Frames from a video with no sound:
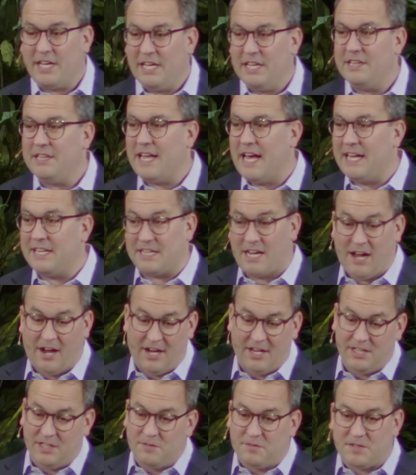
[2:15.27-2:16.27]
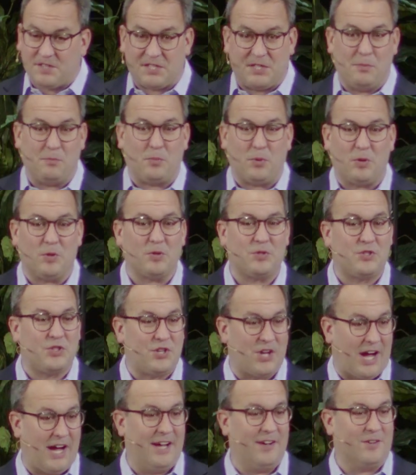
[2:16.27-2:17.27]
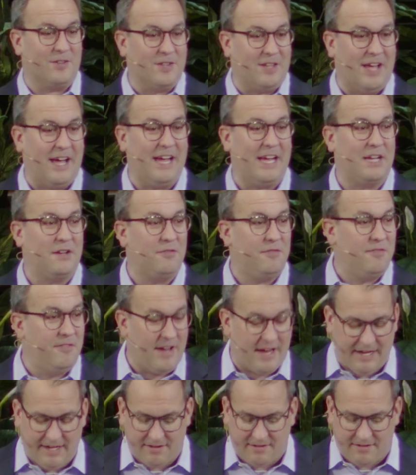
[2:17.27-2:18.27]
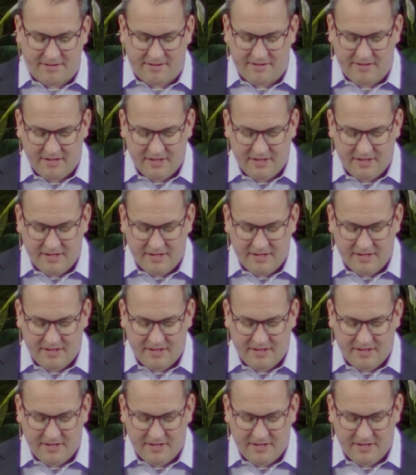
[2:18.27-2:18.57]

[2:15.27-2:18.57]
in that kind of simple childlike faith.